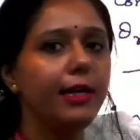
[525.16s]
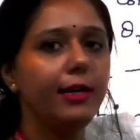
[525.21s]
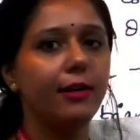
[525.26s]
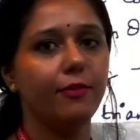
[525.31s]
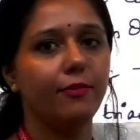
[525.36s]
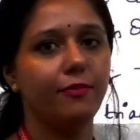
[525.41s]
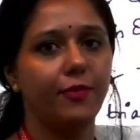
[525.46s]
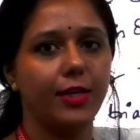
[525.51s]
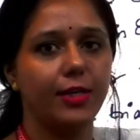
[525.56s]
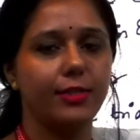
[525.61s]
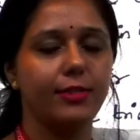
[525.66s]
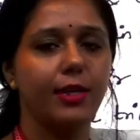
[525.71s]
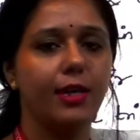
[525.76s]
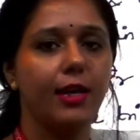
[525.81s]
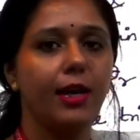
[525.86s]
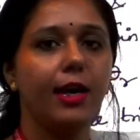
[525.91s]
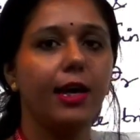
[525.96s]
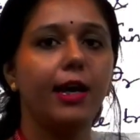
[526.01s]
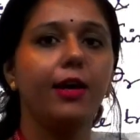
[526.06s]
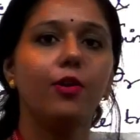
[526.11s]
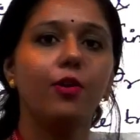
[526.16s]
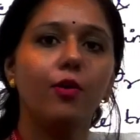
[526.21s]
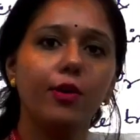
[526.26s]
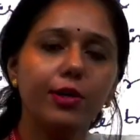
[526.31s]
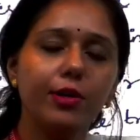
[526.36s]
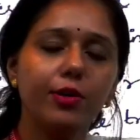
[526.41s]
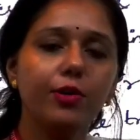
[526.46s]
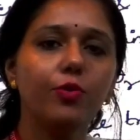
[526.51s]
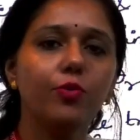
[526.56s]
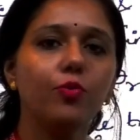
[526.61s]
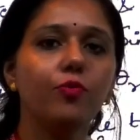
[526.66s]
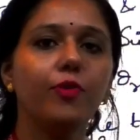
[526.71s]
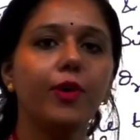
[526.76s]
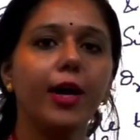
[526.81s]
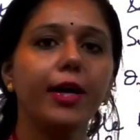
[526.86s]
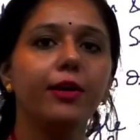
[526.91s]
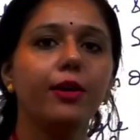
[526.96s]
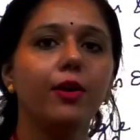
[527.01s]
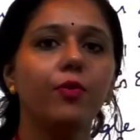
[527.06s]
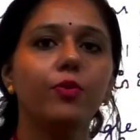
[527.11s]
interface, in order to
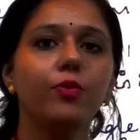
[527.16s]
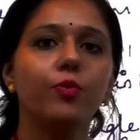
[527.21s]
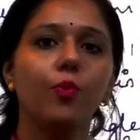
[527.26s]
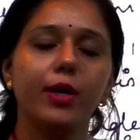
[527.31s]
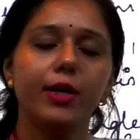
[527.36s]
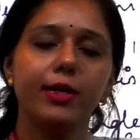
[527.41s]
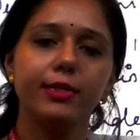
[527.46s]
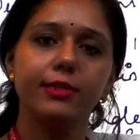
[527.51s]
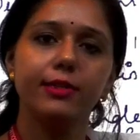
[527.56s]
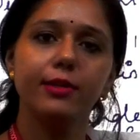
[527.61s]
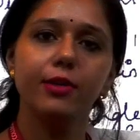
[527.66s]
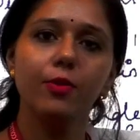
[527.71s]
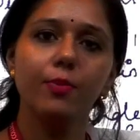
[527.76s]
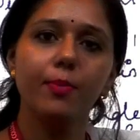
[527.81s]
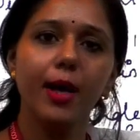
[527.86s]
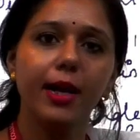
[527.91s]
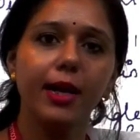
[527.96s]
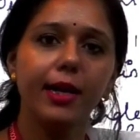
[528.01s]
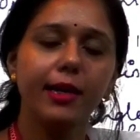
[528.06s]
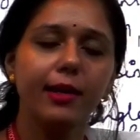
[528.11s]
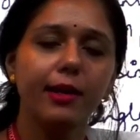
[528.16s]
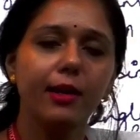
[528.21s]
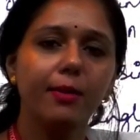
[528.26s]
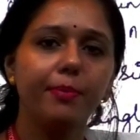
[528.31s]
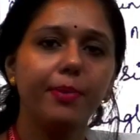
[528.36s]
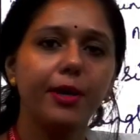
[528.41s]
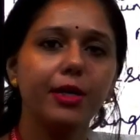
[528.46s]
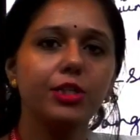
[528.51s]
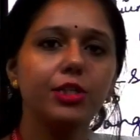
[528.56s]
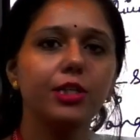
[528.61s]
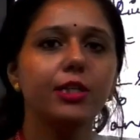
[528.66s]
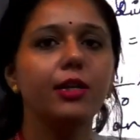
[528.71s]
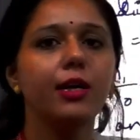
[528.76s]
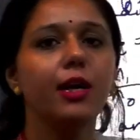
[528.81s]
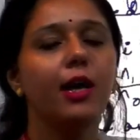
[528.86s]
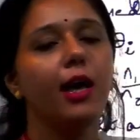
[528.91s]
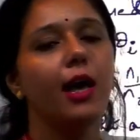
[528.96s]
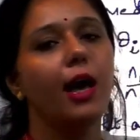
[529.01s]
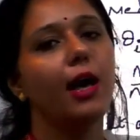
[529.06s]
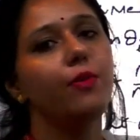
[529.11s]
find out what is the numerical aperture
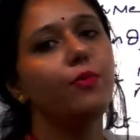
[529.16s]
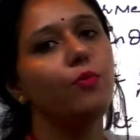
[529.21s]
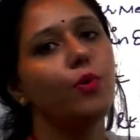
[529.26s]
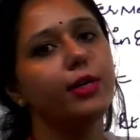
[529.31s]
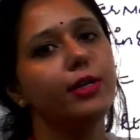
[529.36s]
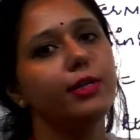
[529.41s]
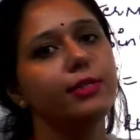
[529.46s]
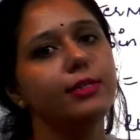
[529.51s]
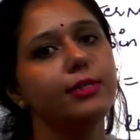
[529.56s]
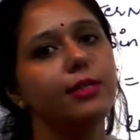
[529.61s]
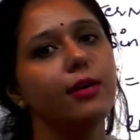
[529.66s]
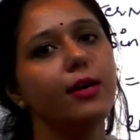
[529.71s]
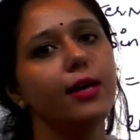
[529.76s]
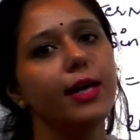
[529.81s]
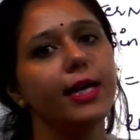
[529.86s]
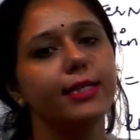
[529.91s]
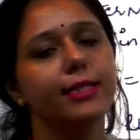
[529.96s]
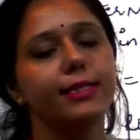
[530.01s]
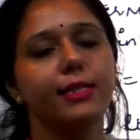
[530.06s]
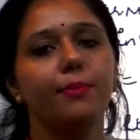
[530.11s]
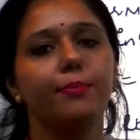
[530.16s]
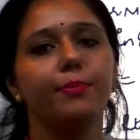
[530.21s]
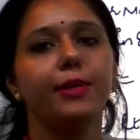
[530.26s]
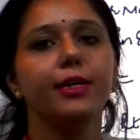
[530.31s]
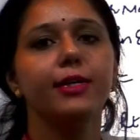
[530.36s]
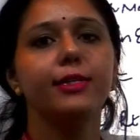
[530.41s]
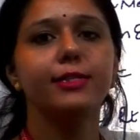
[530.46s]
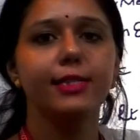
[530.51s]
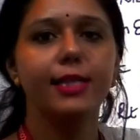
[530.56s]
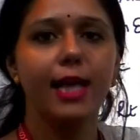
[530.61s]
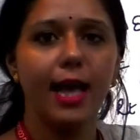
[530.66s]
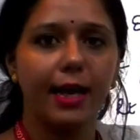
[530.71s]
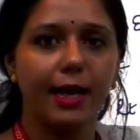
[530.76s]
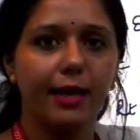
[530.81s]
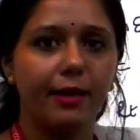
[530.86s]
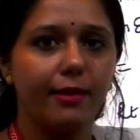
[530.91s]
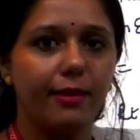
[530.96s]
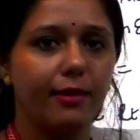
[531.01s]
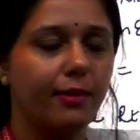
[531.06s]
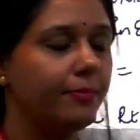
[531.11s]
and what is the acceptance
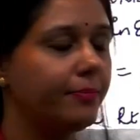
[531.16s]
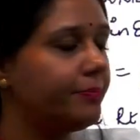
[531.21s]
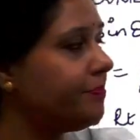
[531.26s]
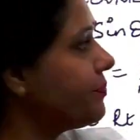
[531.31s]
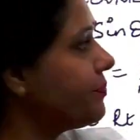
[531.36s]
angle.